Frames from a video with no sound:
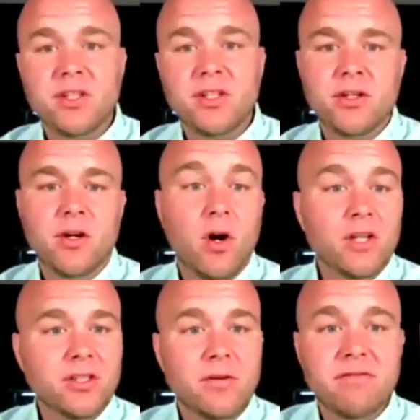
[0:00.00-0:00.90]
So you're
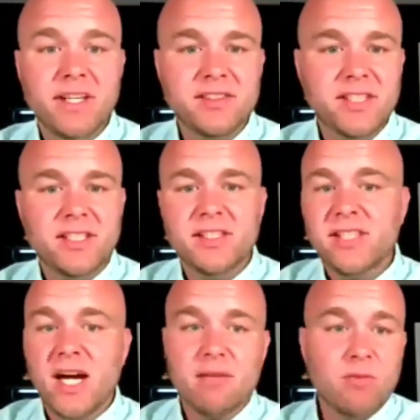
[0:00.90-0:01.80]
also investing in
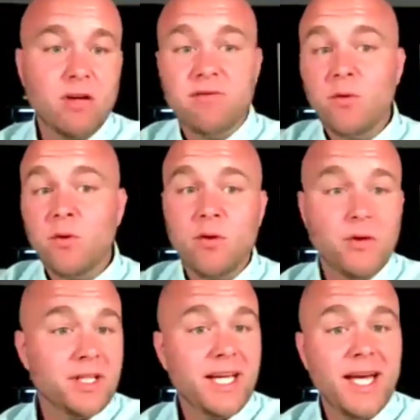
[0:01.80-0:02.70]
the stock market,
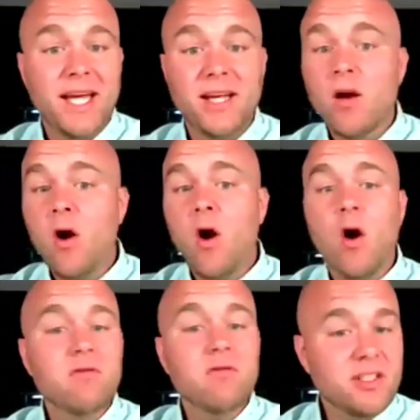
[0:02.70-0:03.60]
401k,
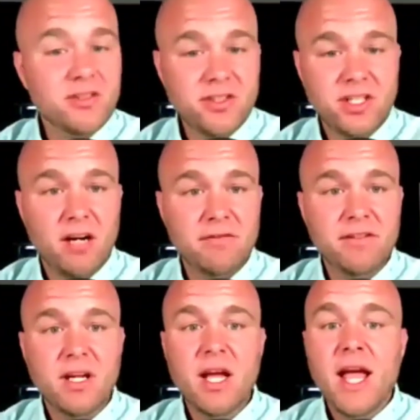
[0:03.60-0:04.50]
all this other
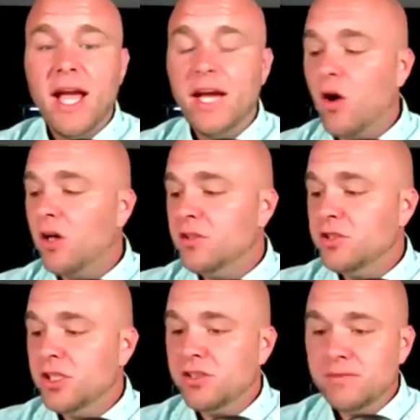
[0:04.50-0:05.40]
stuff, and
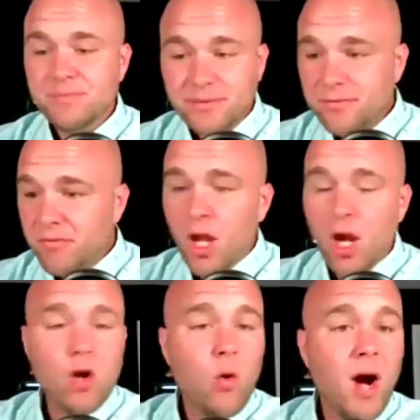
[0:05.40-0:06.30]
also just
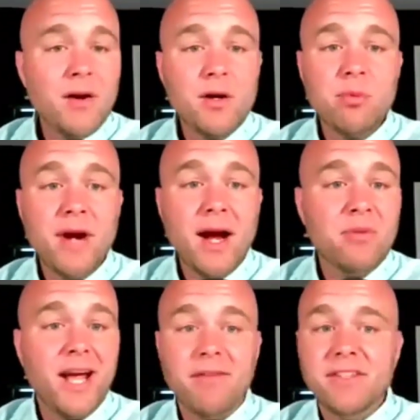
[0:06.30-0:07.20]
acquire a
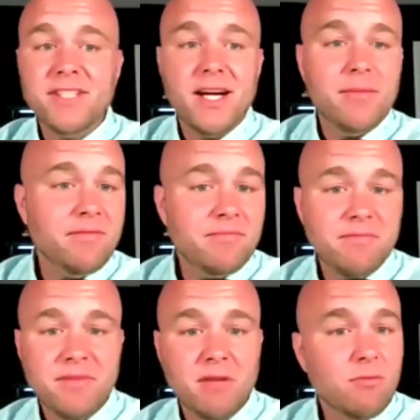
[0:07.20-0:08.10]
property. Every time I
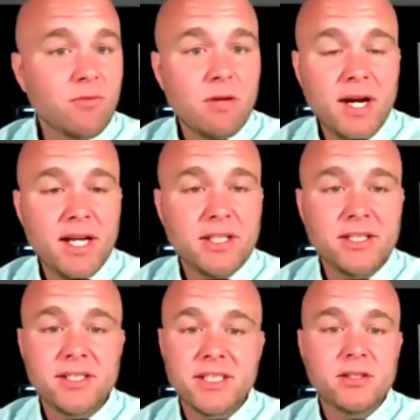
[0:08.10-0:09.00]
run by a
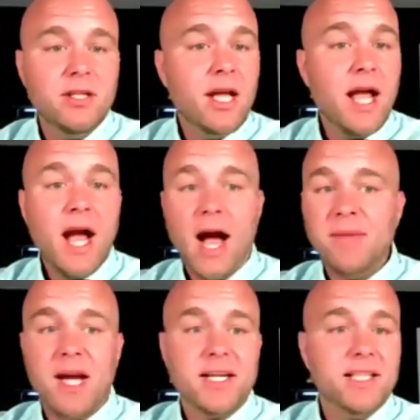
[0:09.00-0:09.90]
good deal,
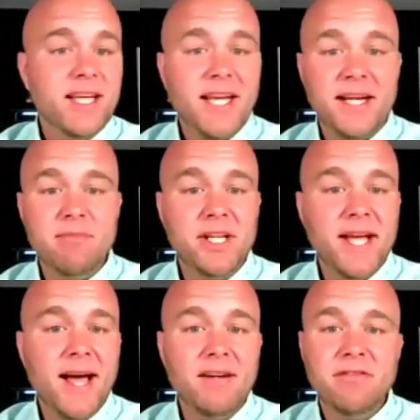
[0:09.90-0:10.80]
I'm not going to take any
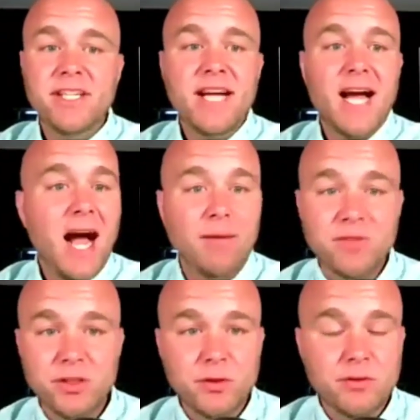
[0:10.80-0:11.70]
money out of it.
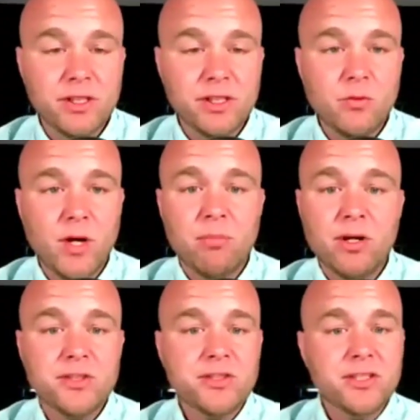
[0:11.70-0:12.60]
I'm doing really well
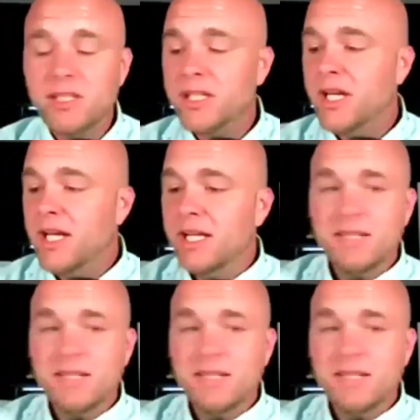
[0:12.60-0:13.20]
personally.